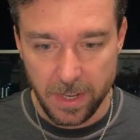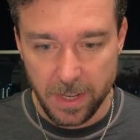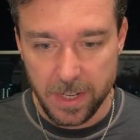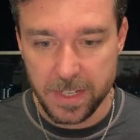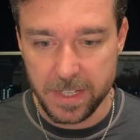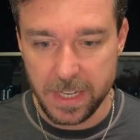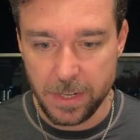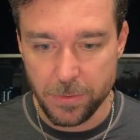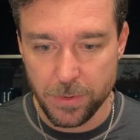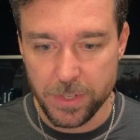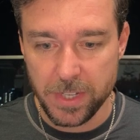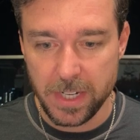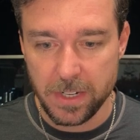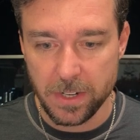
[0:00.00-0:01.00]
It is
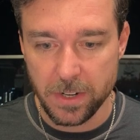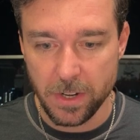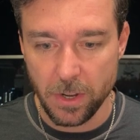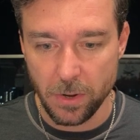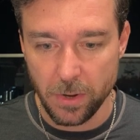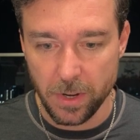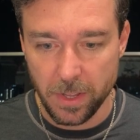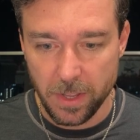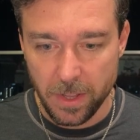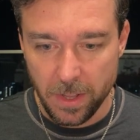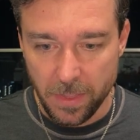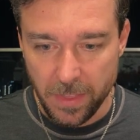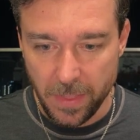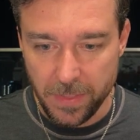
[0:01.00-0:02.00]
interesting to note
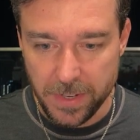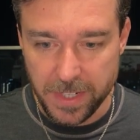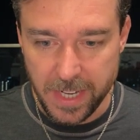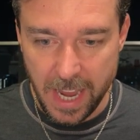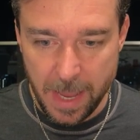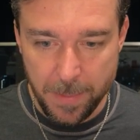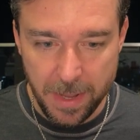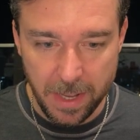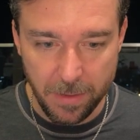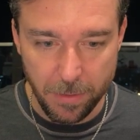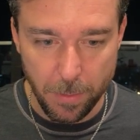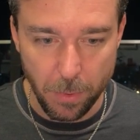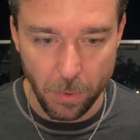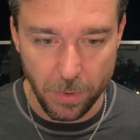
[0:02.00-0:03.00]
that the taming of
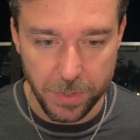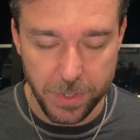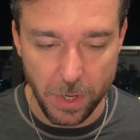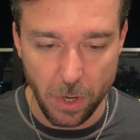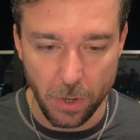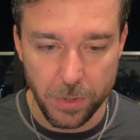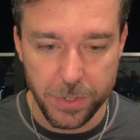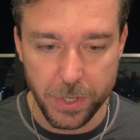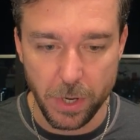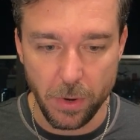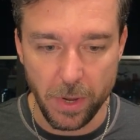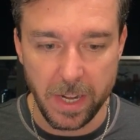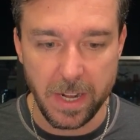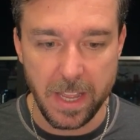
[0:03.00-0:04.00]
the bull is
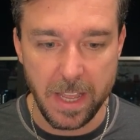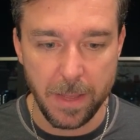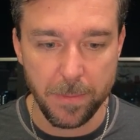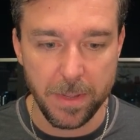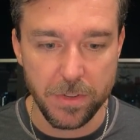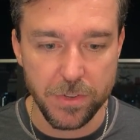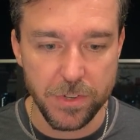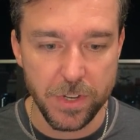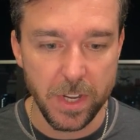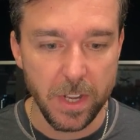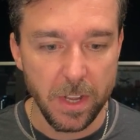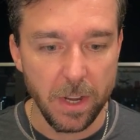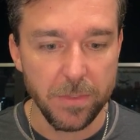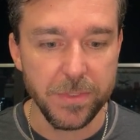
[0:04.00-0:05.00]
also an image
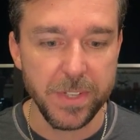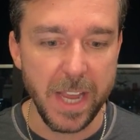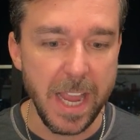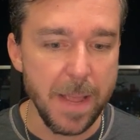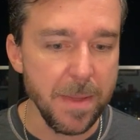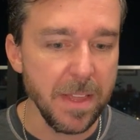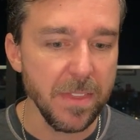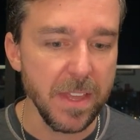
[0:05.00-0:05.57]
of taming the